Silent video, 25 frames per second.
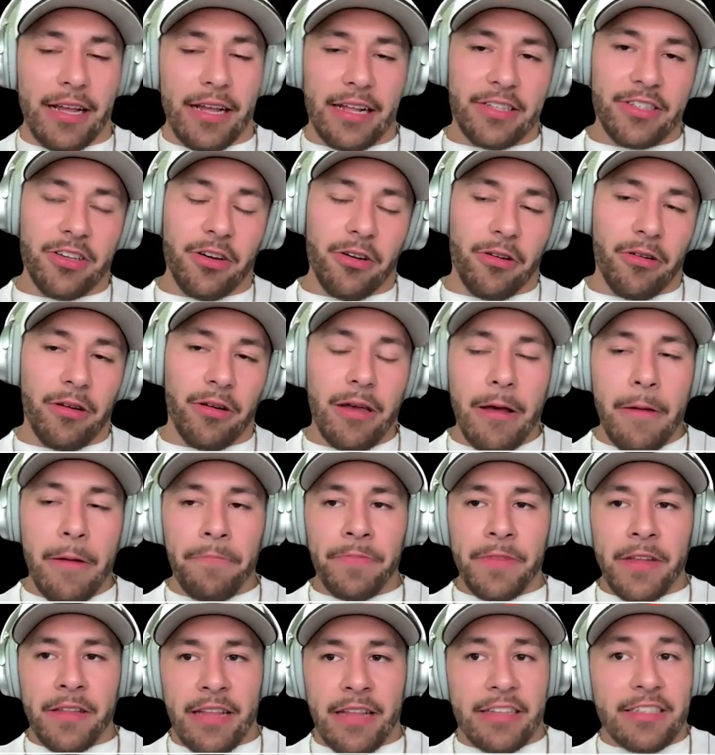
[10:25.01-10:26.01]
And so
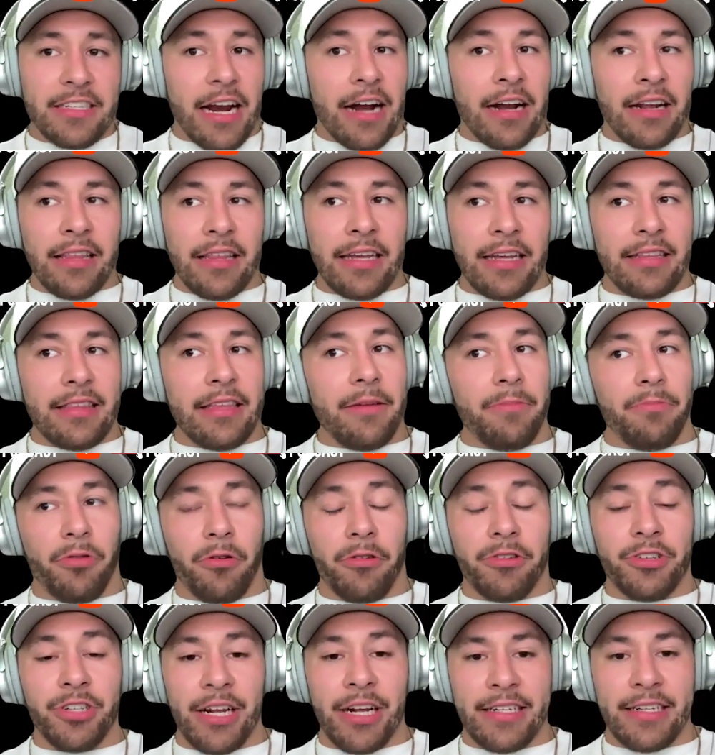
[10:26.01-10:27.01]
that's kind of like the
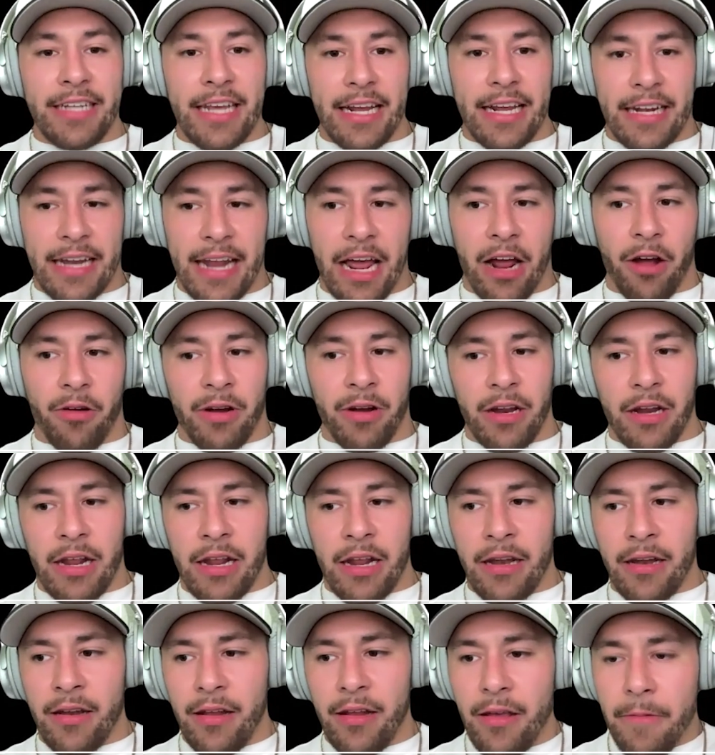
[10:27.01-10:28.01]
approach I take now.
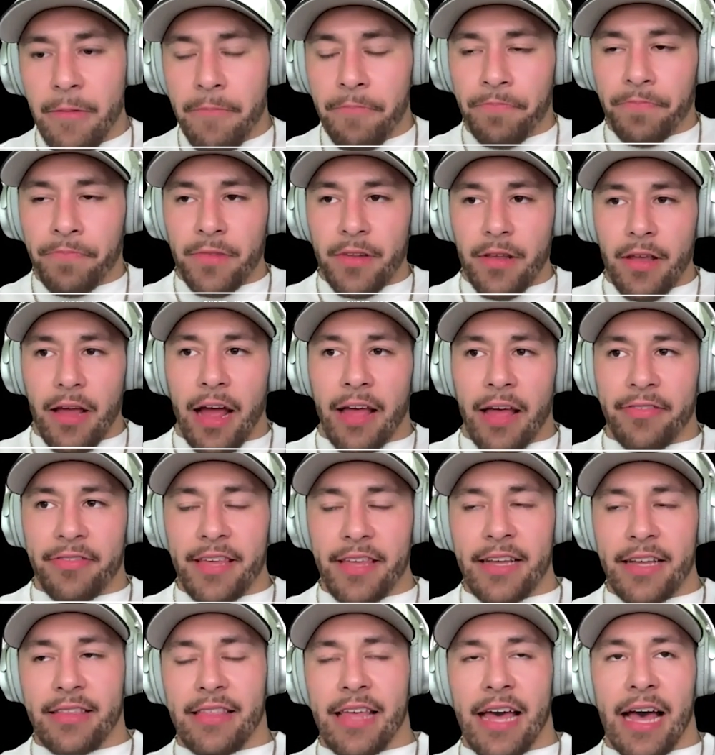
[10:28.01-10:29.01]
And I
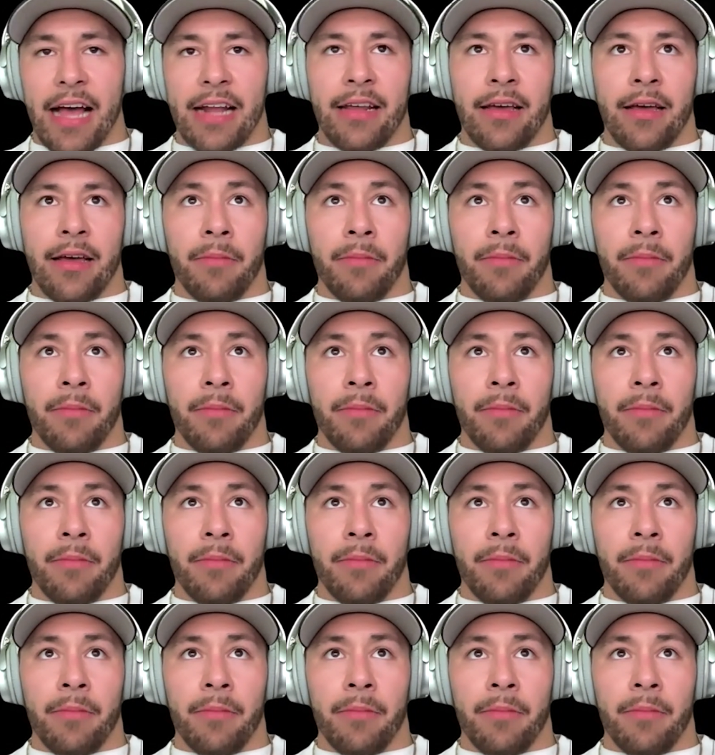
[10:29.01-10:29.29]
think that